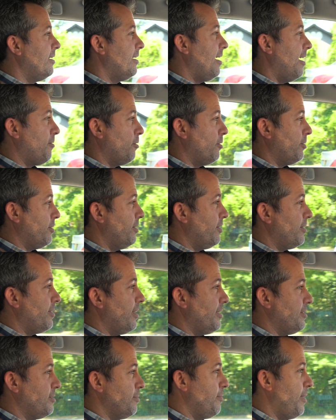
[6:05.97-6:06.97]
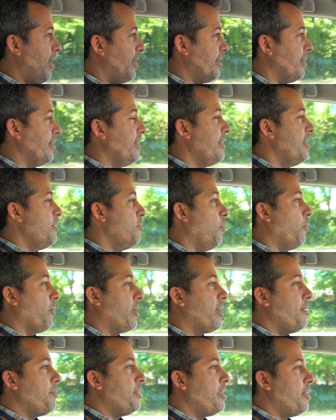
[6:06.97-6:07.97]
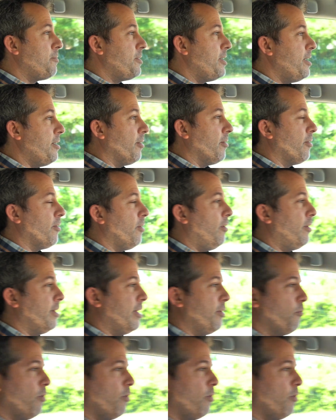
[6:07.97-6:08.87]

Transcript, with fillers: I've heard good things about it. But we're coming up here on a